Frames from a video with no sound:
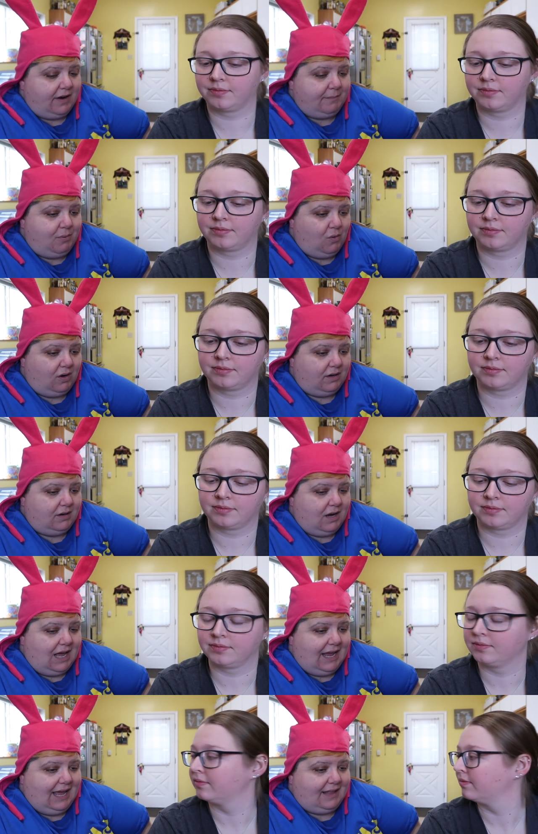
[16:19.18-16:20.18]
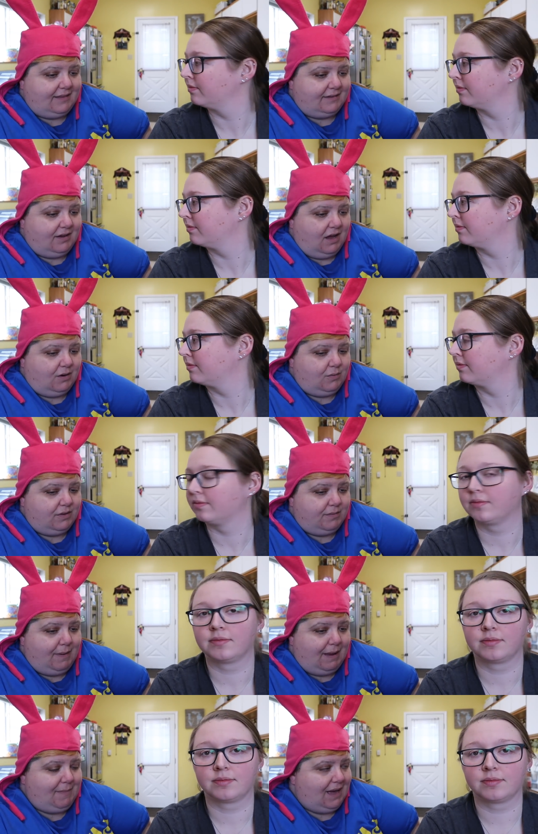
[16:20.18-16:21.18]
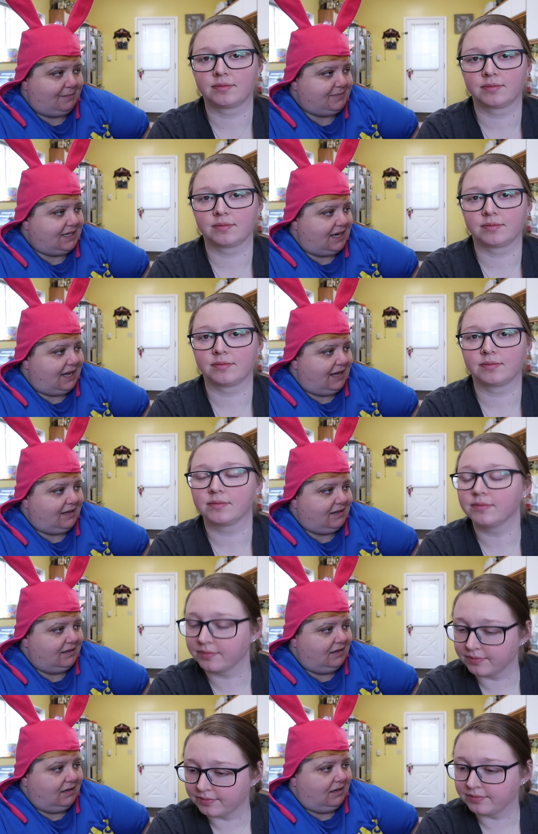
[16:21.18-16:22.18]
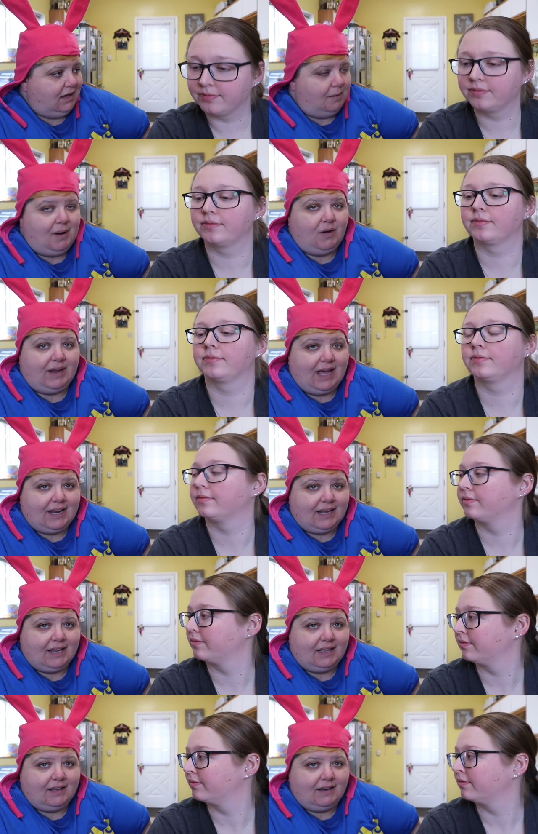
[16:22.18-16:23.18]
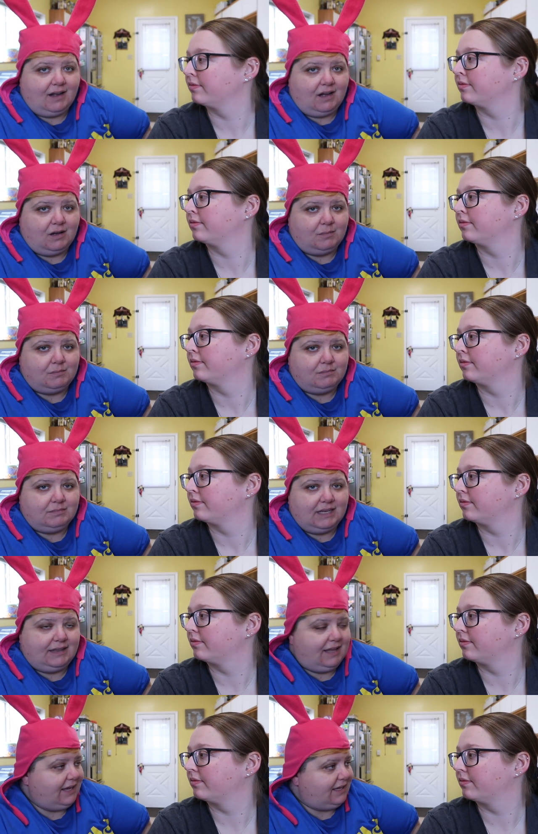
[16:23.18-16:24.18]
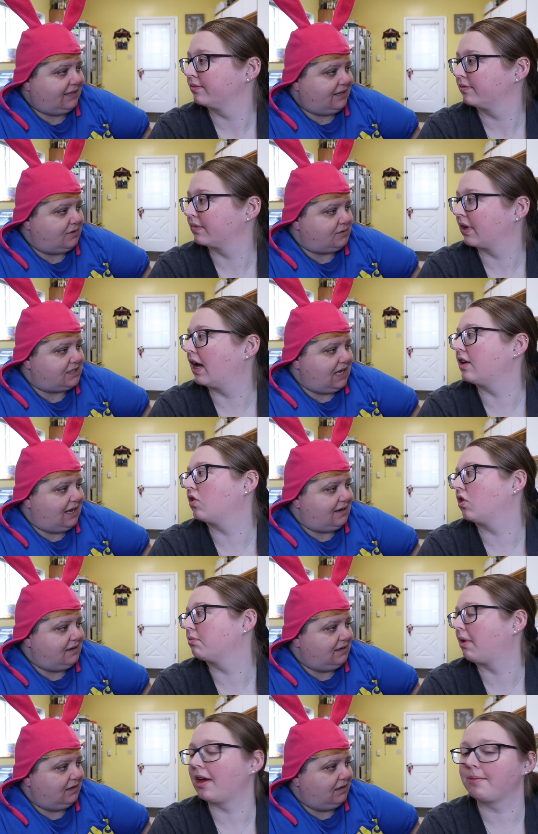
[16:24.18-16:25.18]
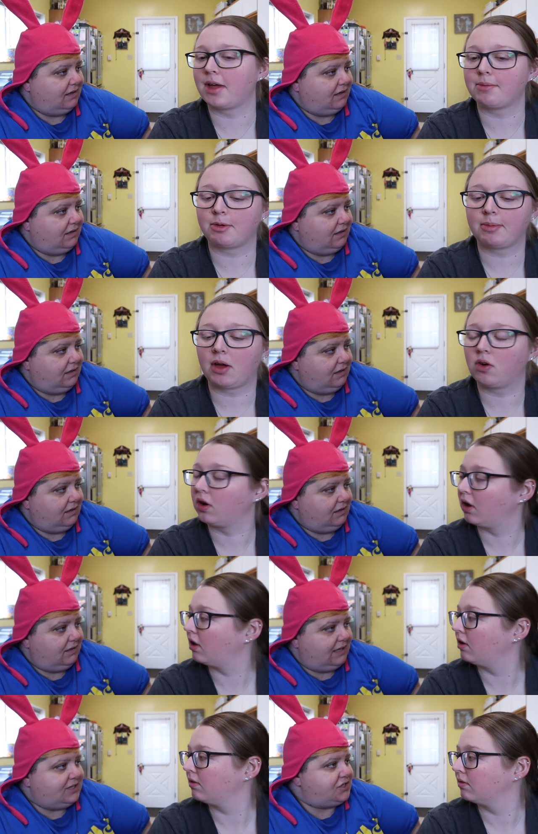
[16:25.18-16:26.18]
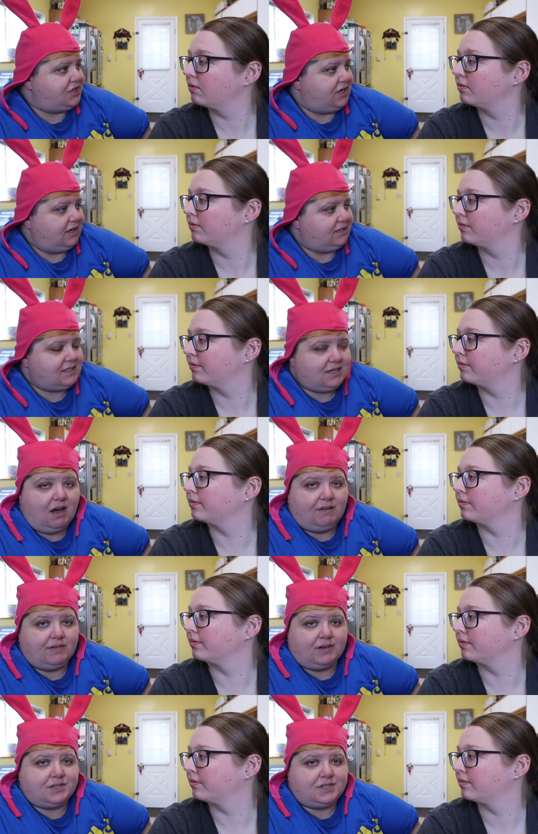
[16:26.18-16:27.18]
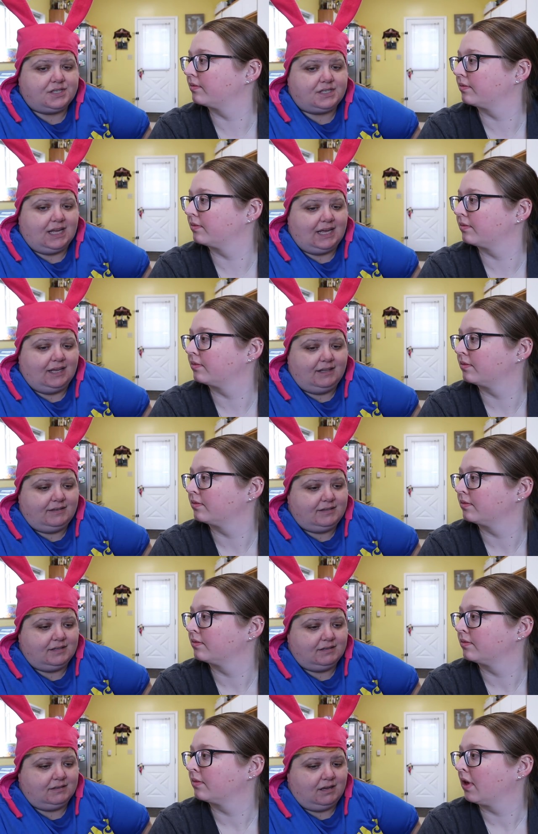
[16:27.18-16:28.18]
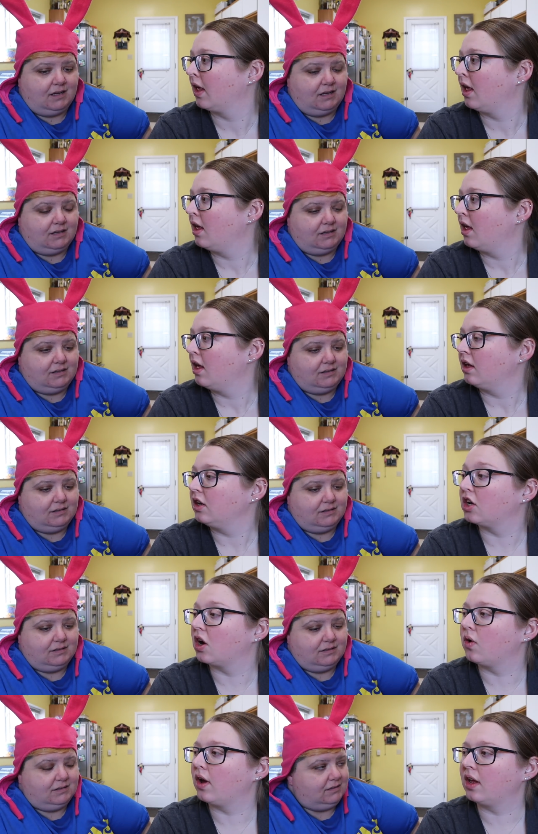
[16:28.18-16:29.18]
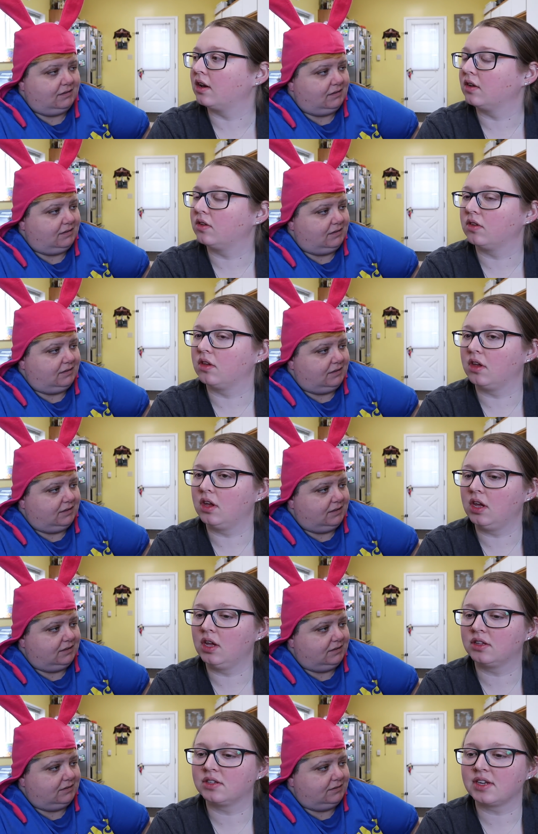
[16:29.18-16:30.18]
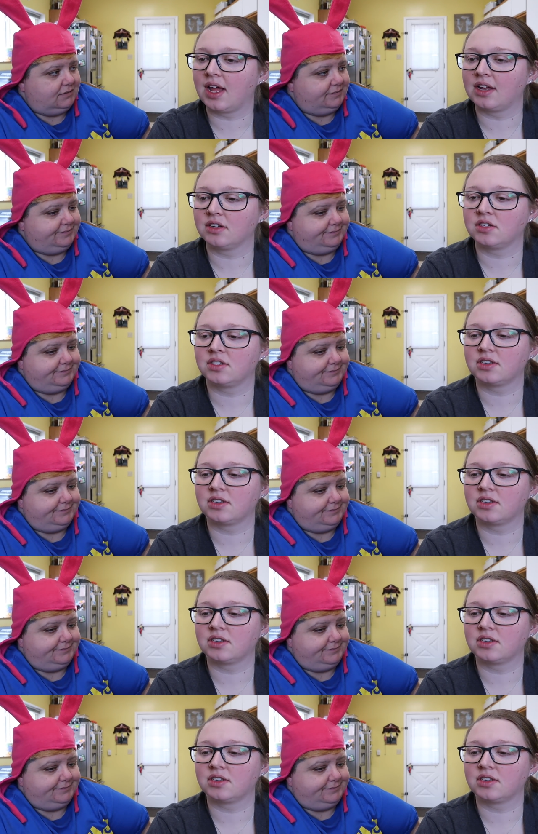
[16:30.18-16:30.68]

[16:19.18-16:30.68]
Speaker 1: very important. I had the talk with my mom today mm -hmm. about getting it. Um, and like you said, I told
Speaker 2: my mom about it.
Speaker 1: Insurance covers it. Uh,
Speaker 2: you know, and it's not